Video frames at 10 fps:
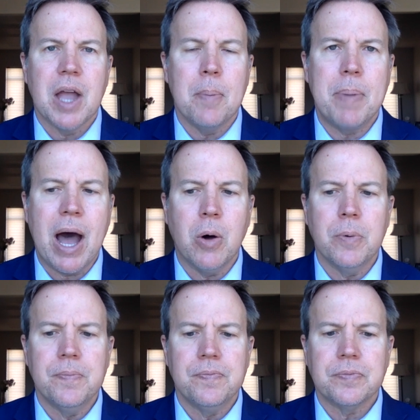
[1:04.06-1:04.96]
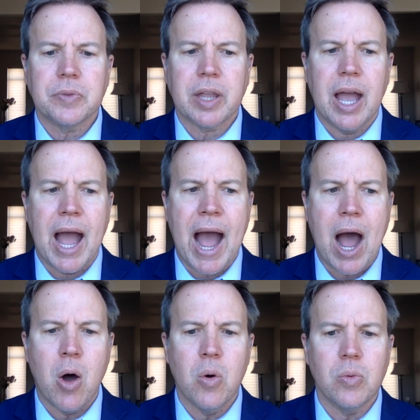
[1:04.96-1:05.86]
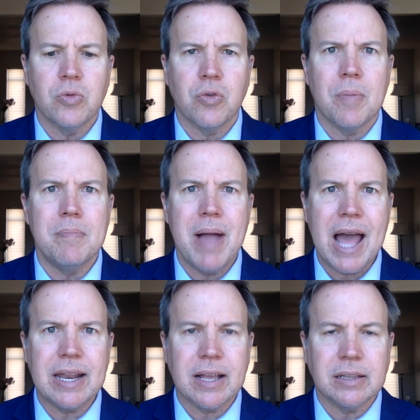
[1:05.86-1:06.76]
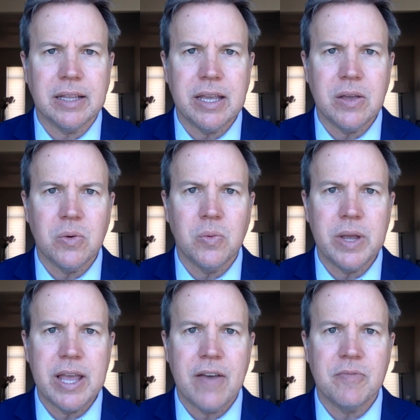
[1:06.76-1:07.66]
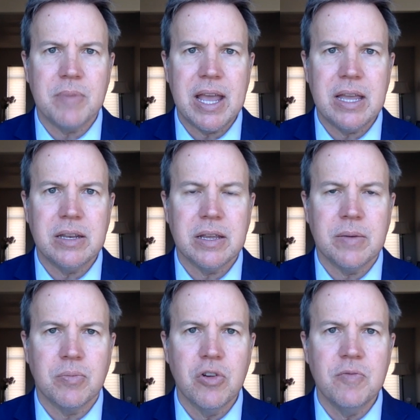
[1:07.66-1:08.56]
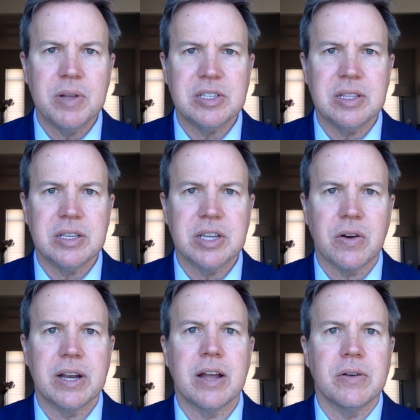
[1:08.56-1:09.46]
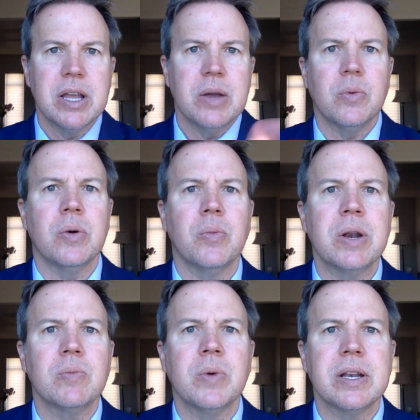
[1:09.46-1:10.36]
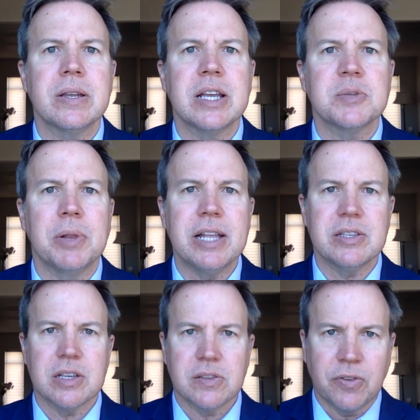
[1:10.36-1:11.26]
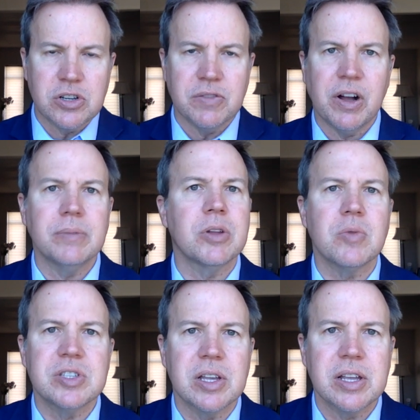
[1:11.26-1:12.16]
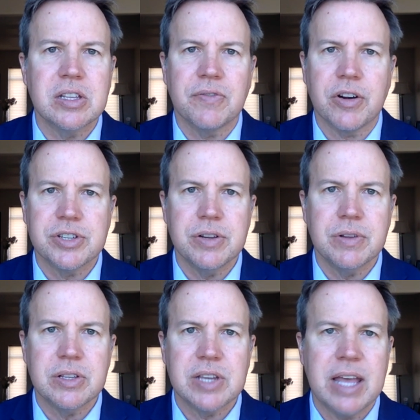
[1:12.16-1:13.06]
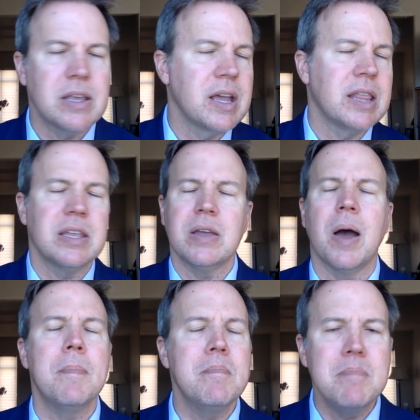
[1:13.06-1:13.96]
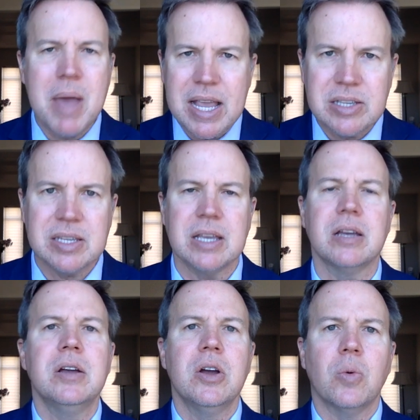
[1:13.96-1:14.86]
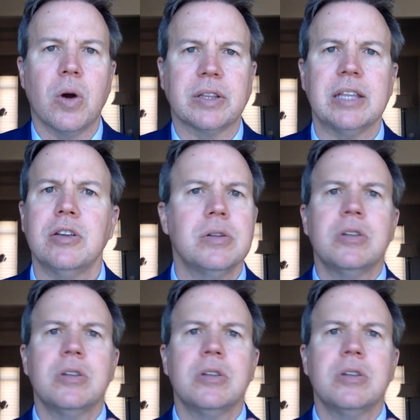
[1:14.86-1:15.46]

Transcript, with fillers: about how dramatically we have made improvements in this area. Now, what what explains this? First of all, the resilience of our students and the and the amazing work they do,